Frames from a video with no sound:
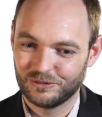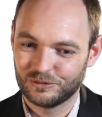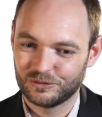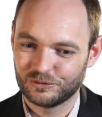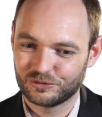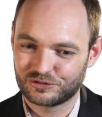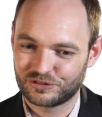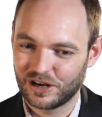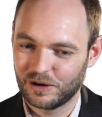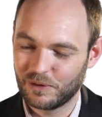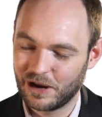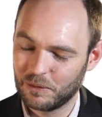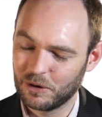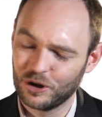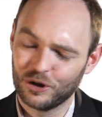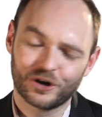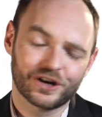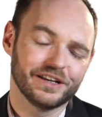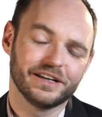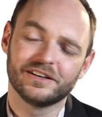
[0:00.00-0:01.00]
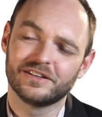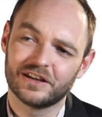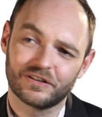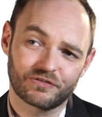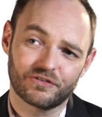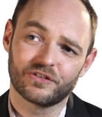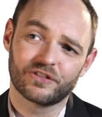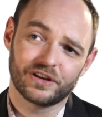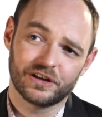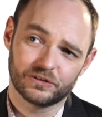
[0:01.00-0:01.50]
straight away we're looking at
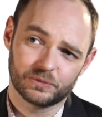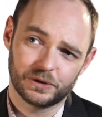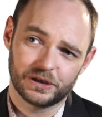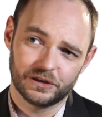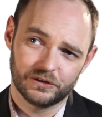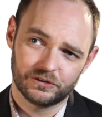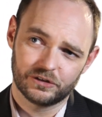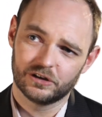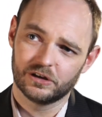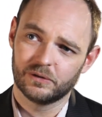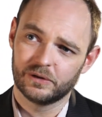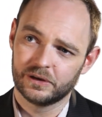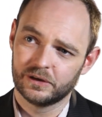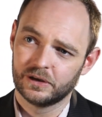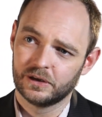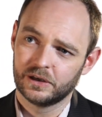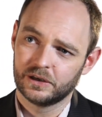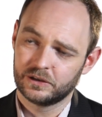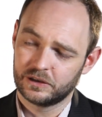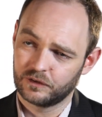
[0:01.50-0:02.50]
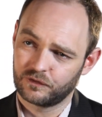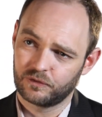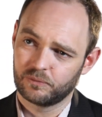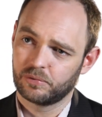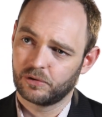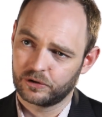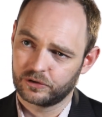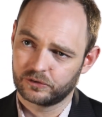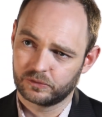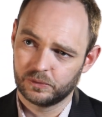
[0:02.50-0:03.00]
different things we can do and different
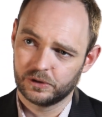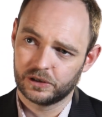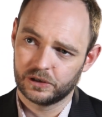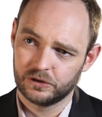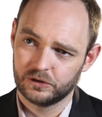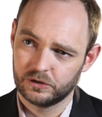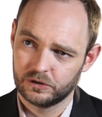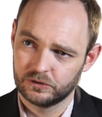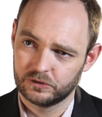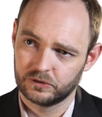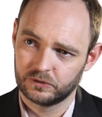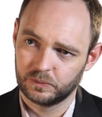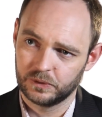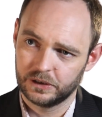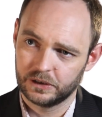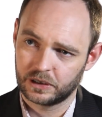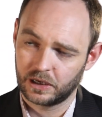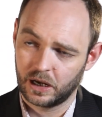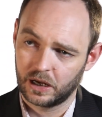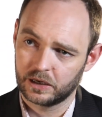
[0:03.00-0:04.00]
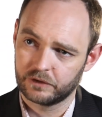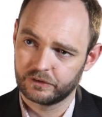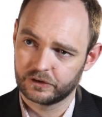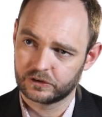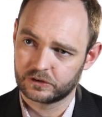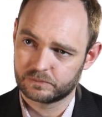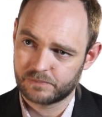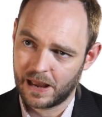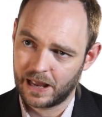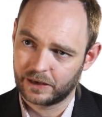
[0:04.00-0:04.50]
products we can use as we kind of
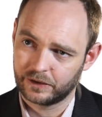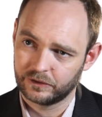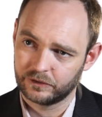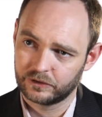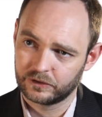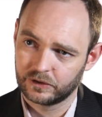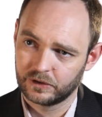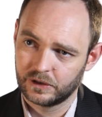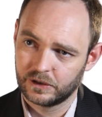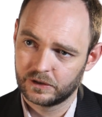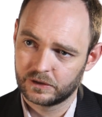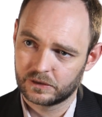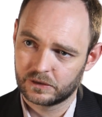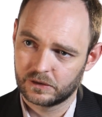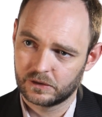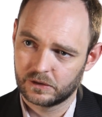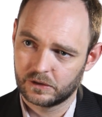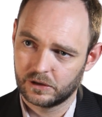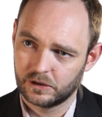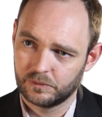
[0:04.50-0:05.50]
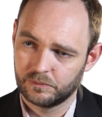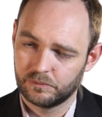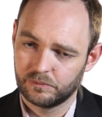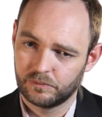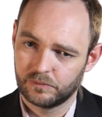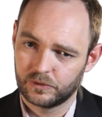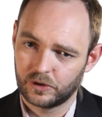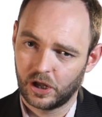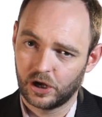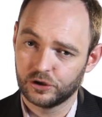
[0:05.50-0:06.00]
expand
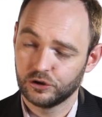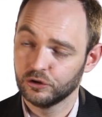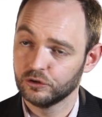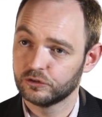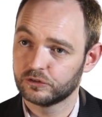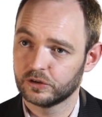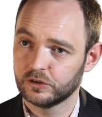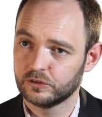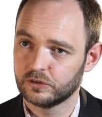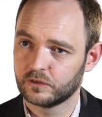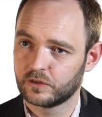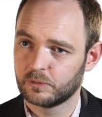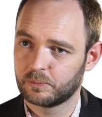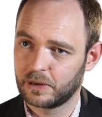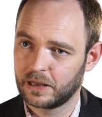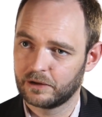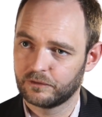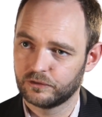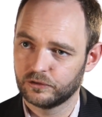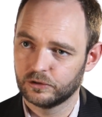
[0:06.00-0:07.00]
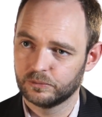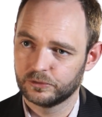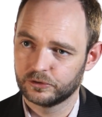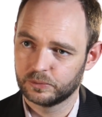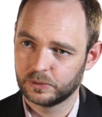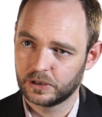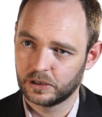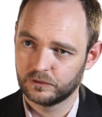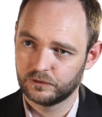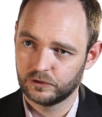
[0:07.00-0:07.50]
um, our usage of the platform as
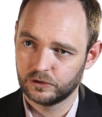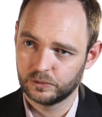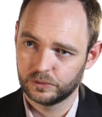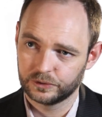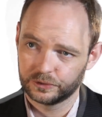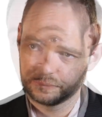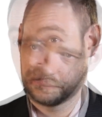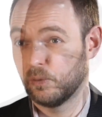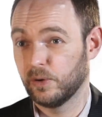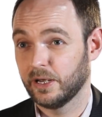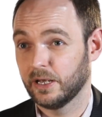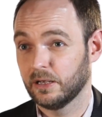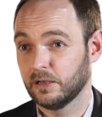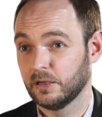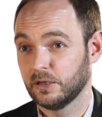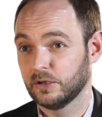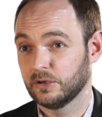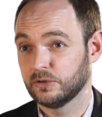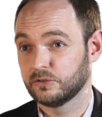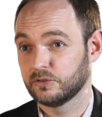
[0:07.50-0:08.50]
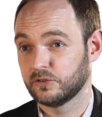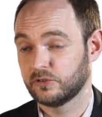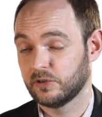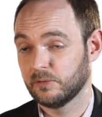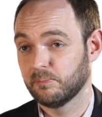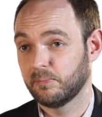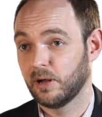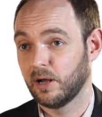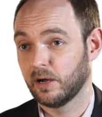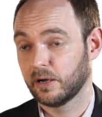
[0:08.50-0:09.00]
we go forward. We're just
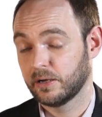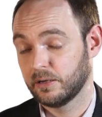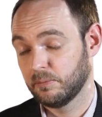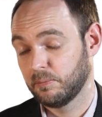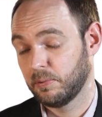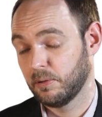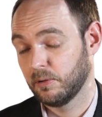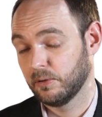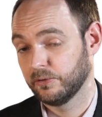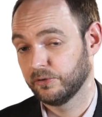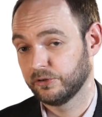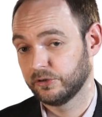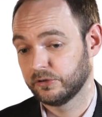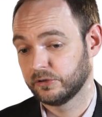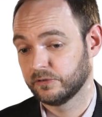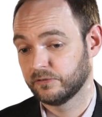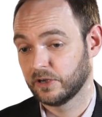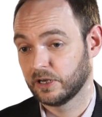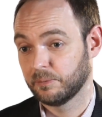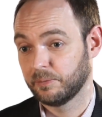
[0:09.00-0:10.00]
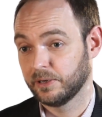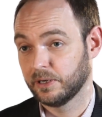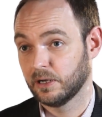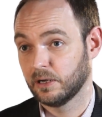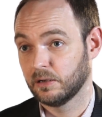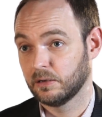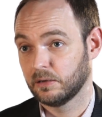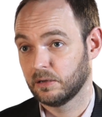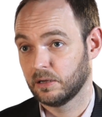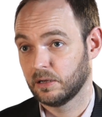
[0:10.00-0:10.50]
embarking upon developing a,
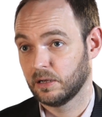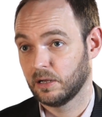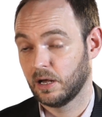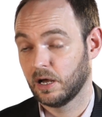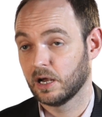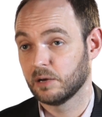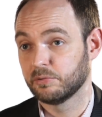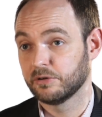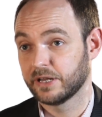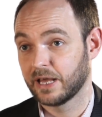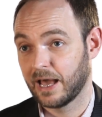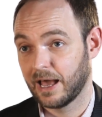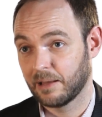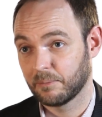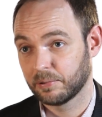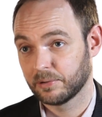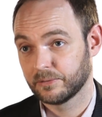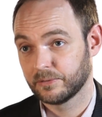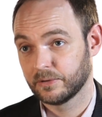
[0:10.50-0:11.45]
a hybrid app.